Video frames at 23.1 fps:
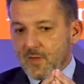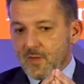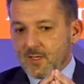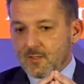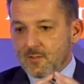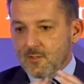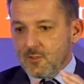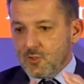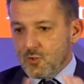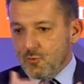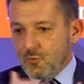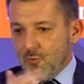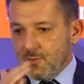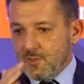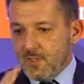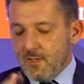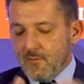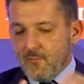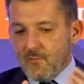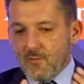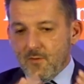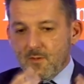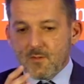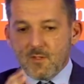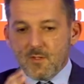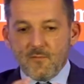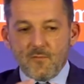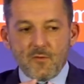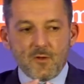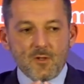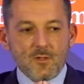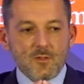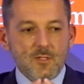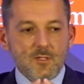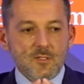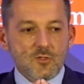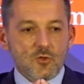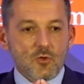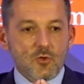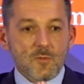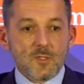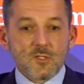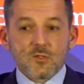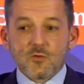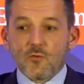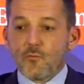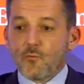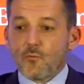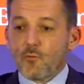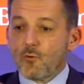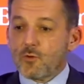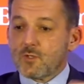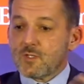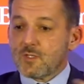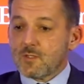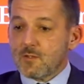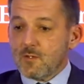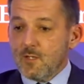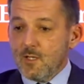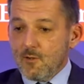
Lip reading: practice through different instruments, of course,